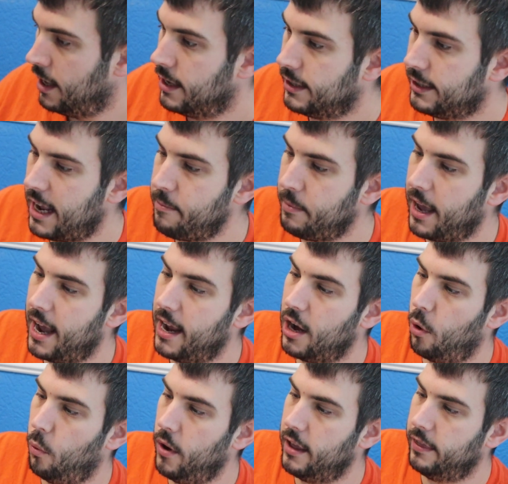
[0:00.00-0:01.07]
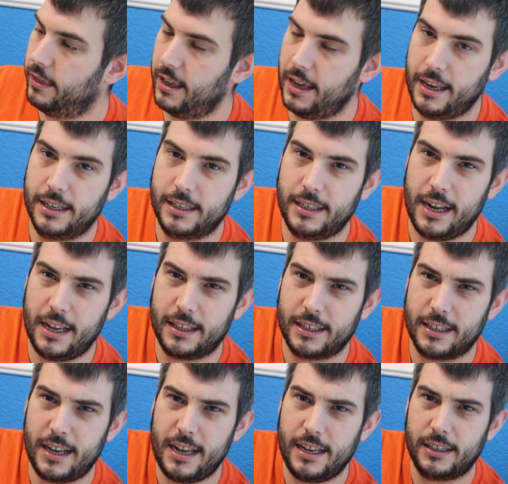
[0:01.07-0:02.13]
Same again with the 6th
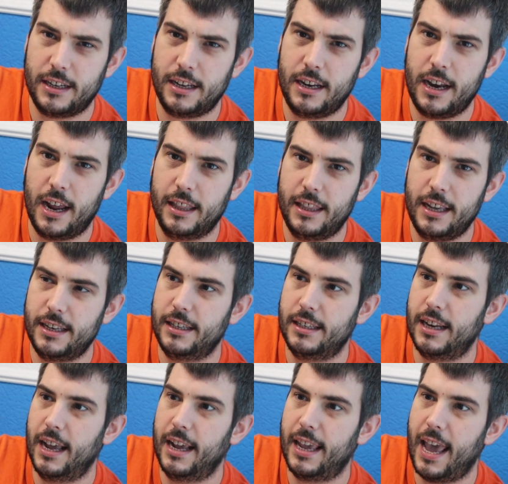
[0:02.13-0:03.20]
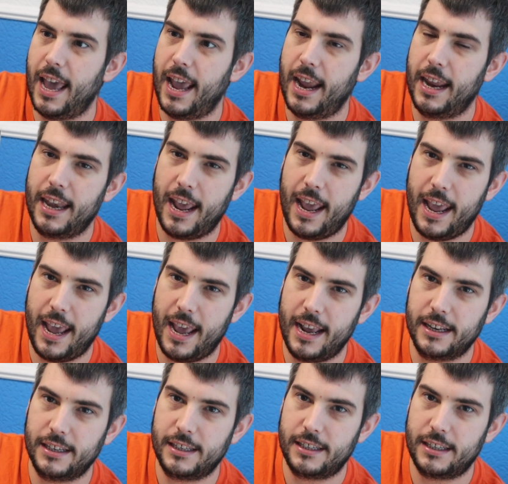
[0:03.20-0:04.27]
season. This again
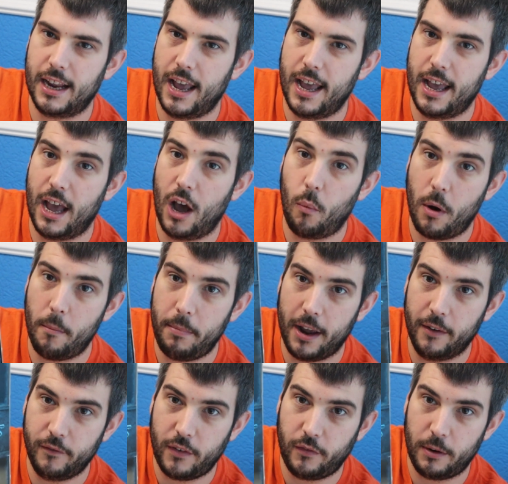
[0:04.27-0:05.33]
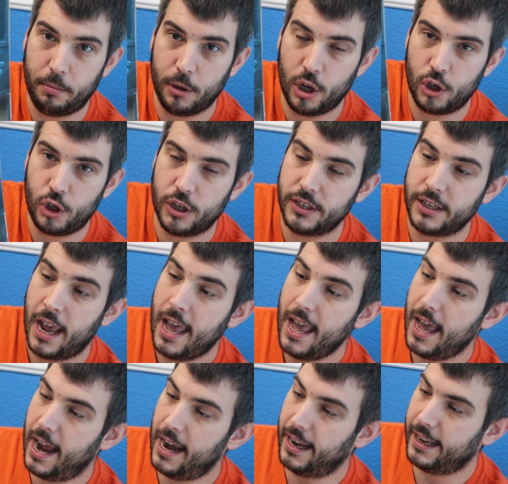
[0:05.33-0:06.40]
is a £1.50 purchase,
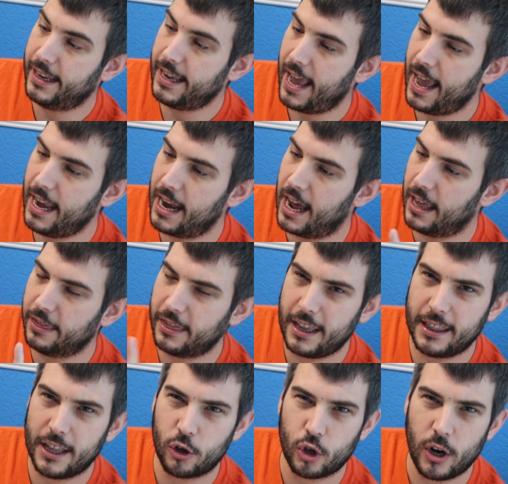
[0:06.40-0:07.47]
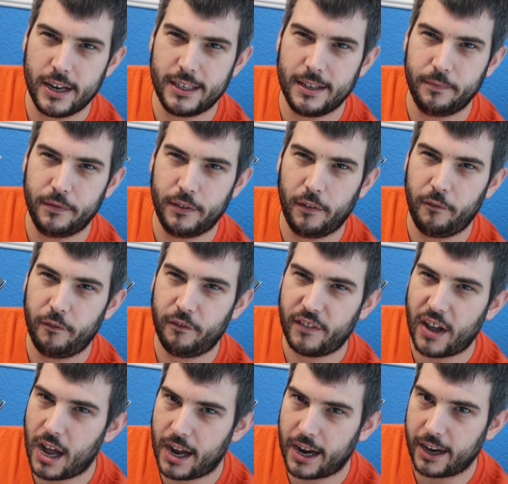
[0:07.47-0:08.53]
and again I think that trades in for
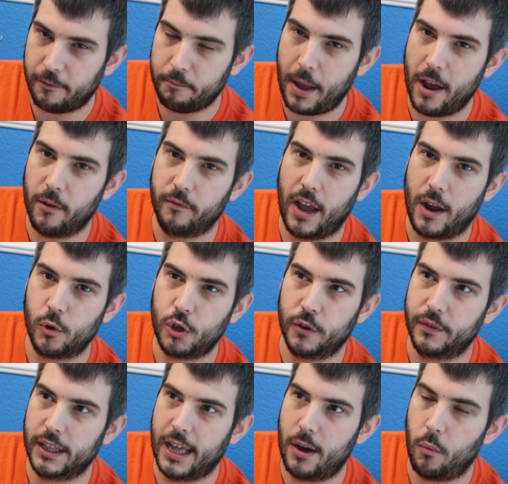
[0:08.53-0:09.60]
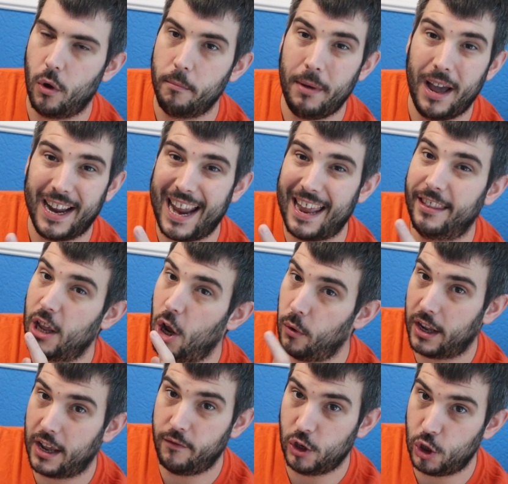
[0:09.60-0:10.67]
£5 voucher for that one, but again they
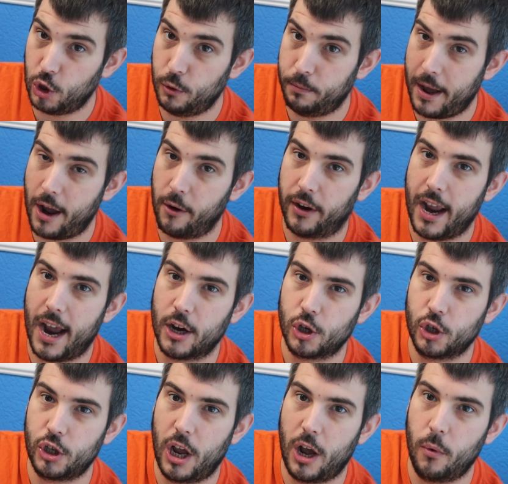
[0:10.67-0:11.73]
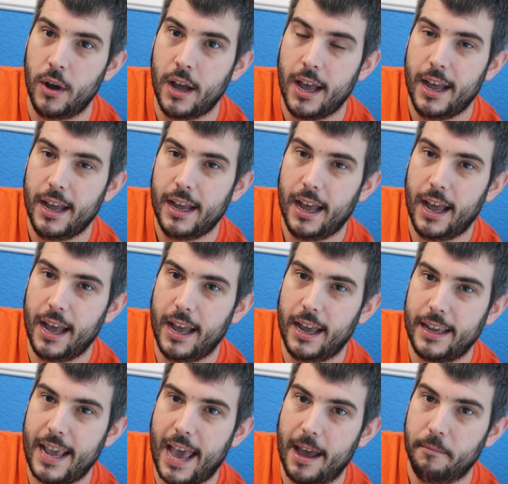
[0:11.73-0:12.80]
only give you £2 cash. So
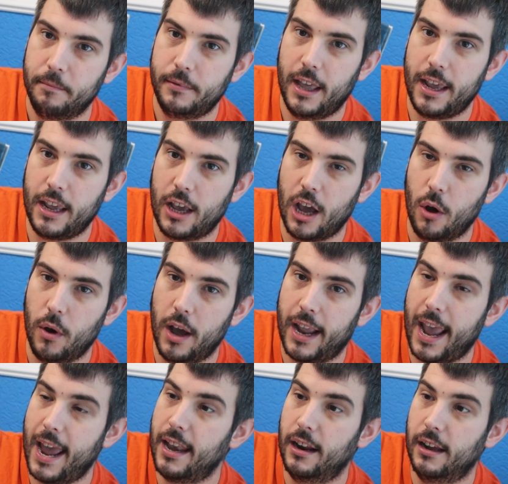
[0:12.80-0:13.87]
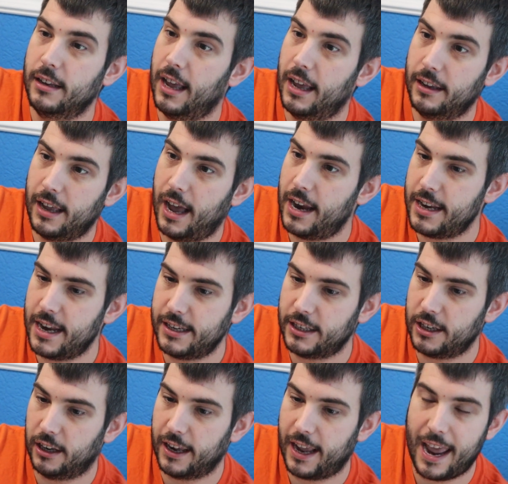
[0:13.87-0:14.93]
yeah, there you go. Again,
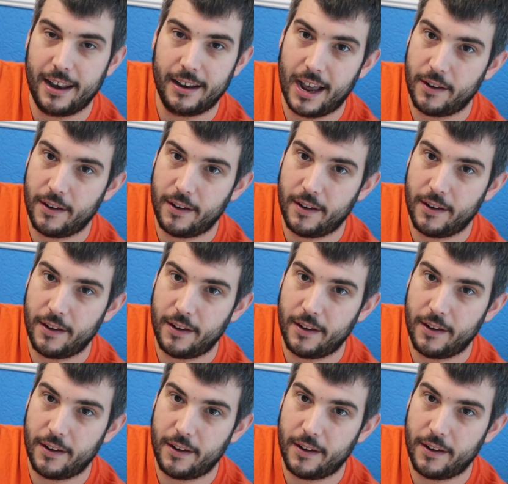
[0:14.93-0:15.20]
identical again,